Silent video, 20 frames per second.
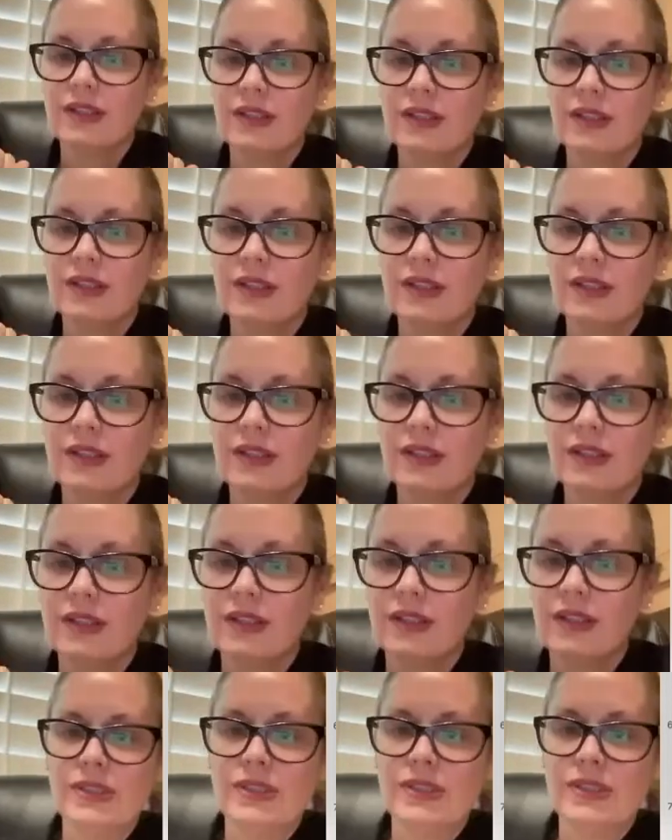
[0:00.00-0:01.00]
over to
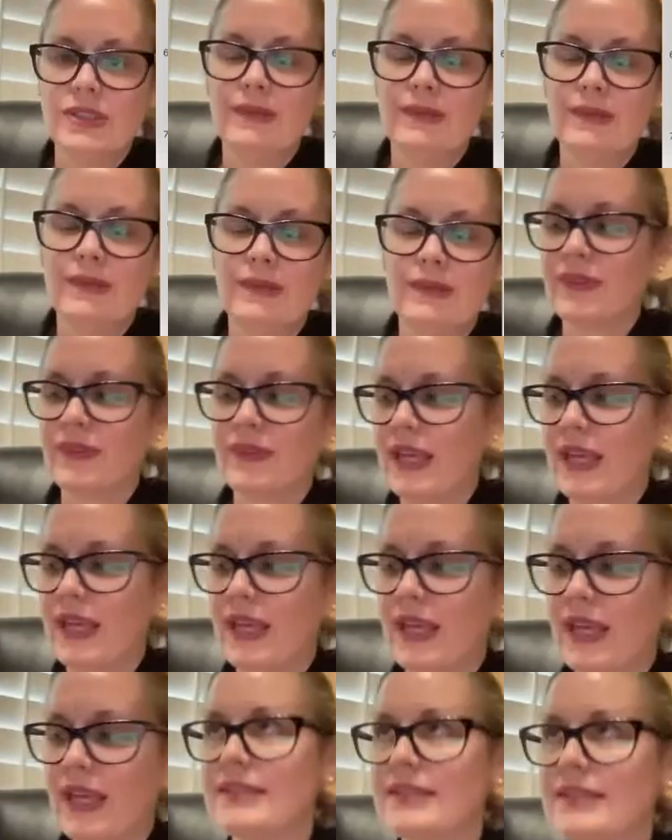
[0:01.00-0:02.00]
a gym,
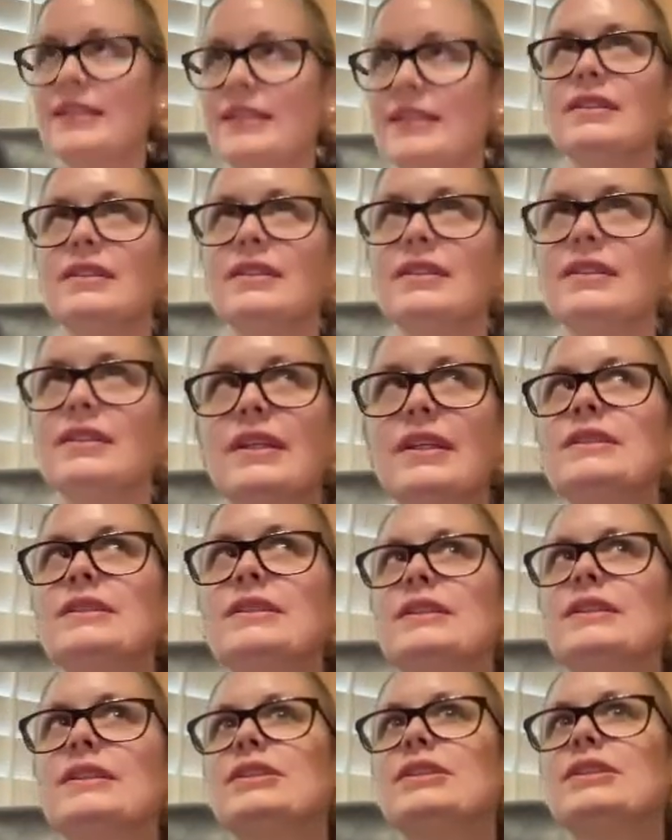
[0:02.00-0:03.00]
accidentally walk
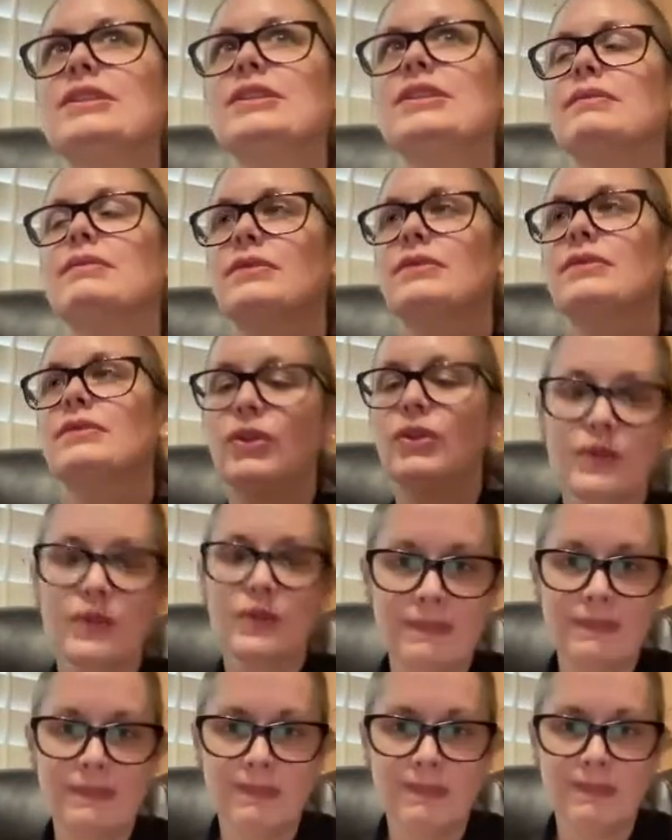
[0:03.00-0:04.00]
into the gym, told
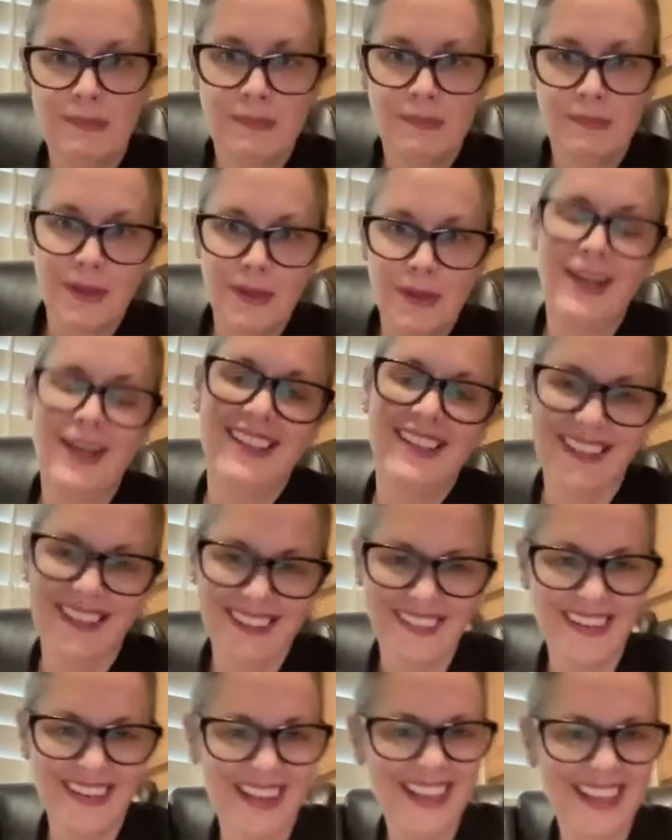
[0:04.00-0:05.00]
I'm a member,
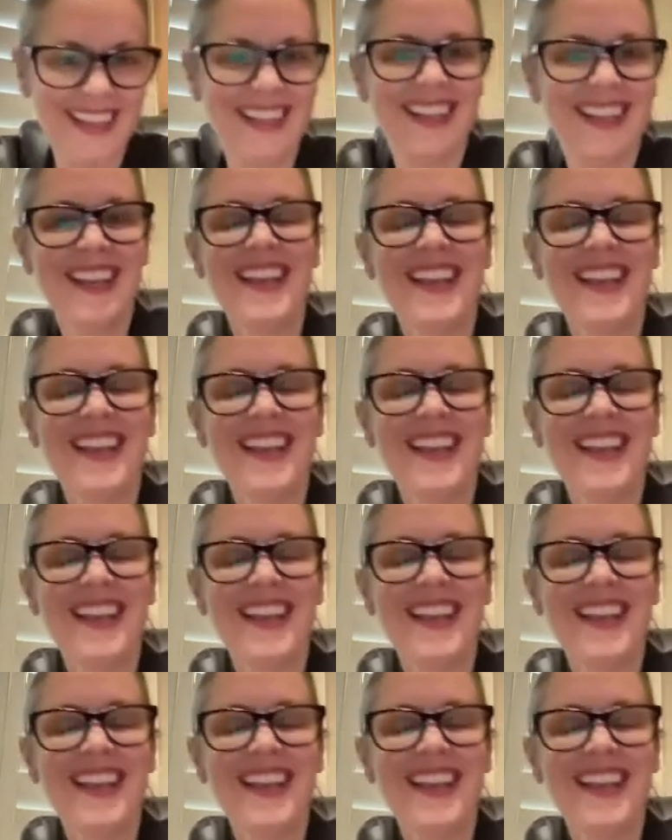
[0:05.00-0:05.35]
right?